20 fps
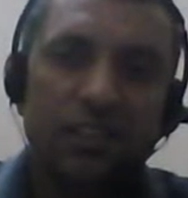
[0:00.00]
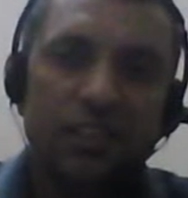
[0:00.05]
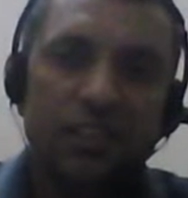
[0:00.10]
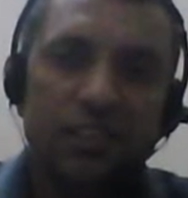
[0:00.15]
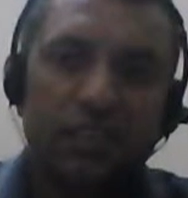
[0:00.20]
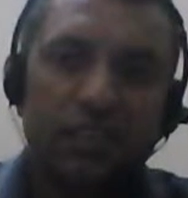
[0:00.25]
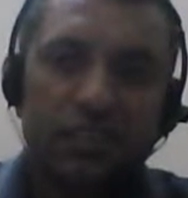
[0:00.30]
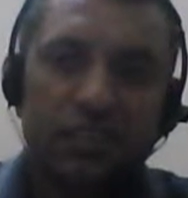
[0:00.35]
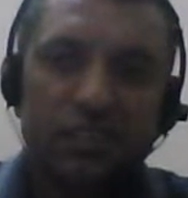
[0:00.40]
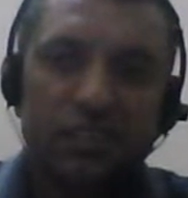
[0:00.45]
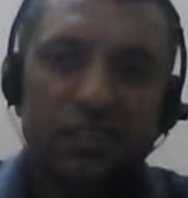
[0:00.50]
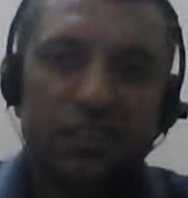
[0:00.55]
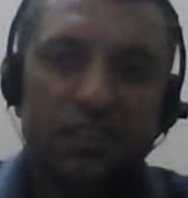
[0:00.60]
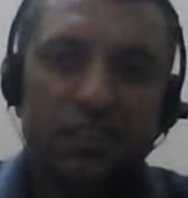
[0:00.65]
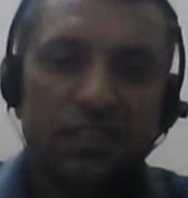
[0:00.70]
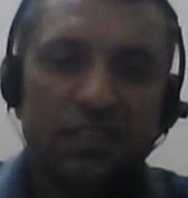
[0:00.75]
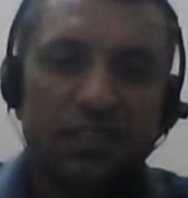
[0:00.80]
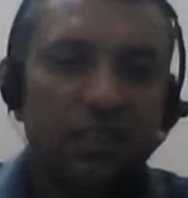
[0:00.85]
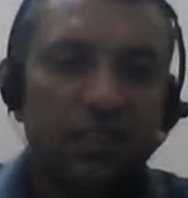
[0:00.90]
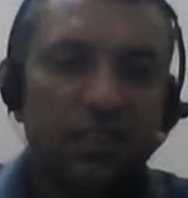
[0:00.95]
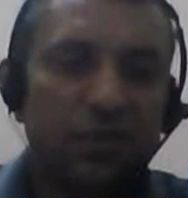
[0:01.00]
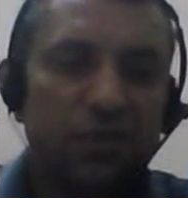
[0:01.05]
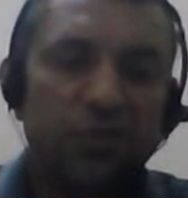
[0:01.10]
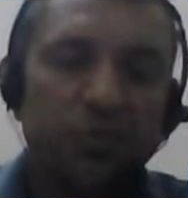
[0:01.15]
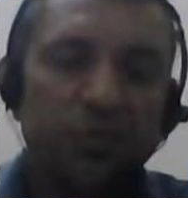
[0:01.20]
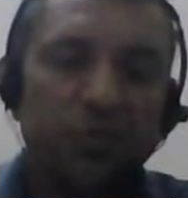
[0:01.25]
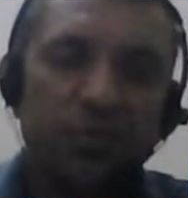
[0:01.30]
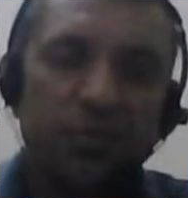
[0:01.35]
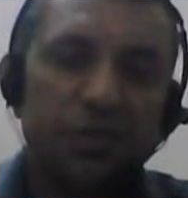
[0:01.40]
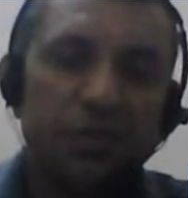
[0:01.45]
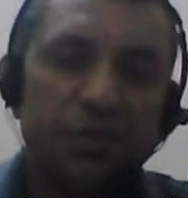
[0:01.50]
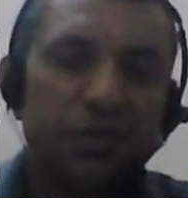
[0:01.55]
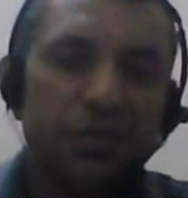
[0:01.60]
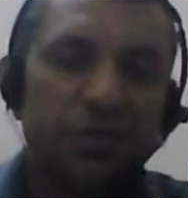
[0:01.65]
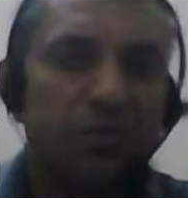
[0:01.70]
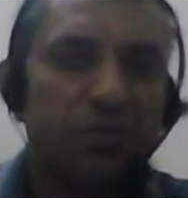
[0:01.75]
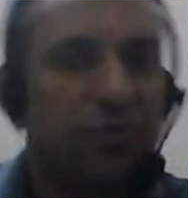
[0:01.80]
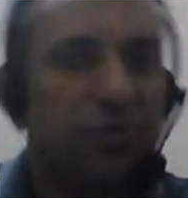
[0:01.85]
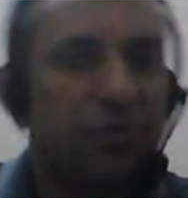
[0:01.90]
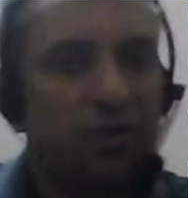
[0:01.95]
And I hope you
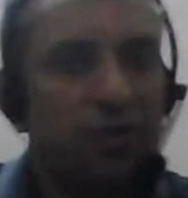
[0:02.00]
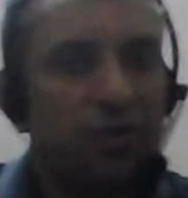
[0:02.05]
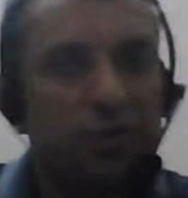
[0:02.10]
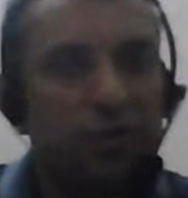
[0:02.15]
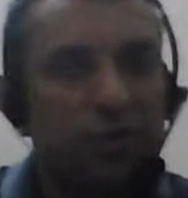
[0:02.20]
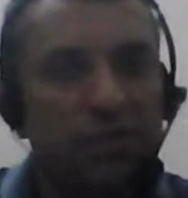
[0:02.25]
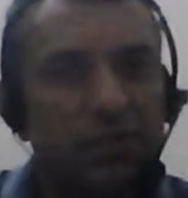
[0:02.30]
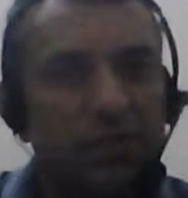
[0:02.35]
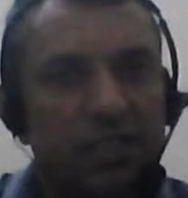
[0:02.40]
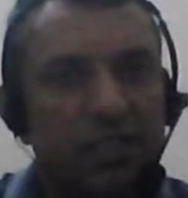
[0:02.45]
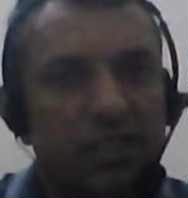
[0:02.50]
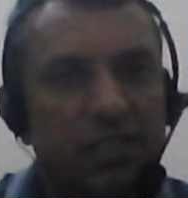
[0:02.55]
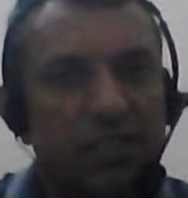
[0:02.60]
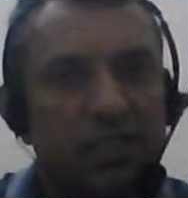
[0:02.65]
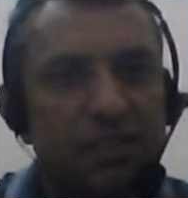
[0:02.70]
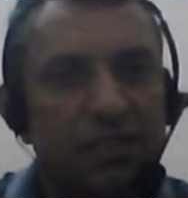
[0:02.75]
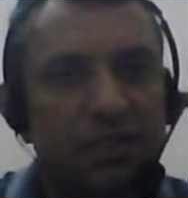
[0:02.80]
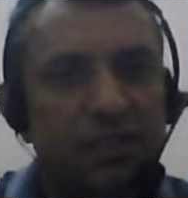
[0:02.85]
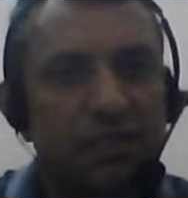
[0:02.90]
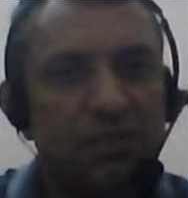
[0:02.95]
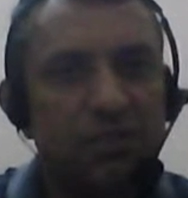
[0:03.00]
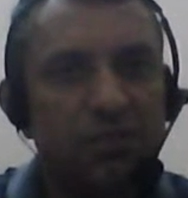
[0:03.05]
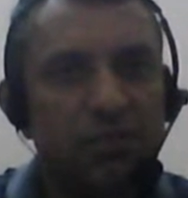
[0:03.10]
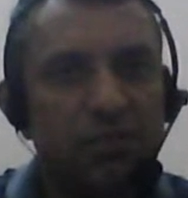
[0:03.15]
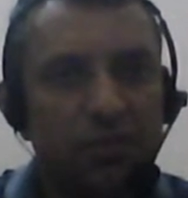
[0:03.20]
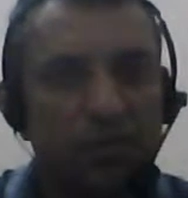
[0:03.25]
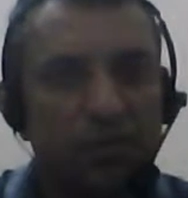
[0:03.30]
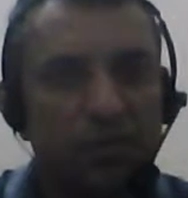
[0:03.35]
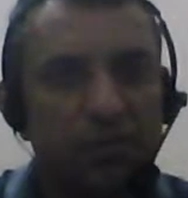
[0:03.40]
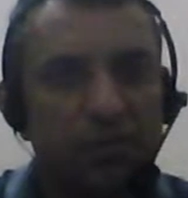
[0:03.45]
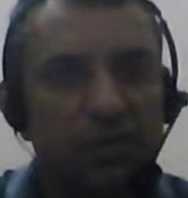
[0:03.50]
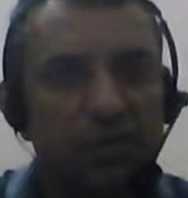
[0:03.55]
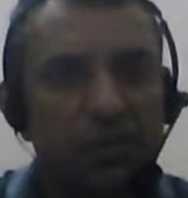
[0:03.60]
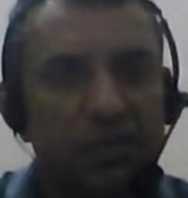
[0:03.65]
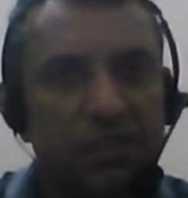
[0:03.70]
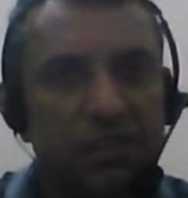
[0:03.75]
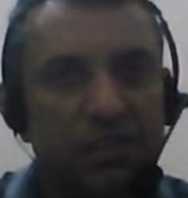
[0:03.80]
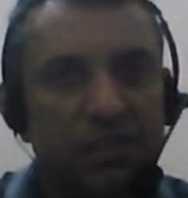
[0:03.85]
followed that properly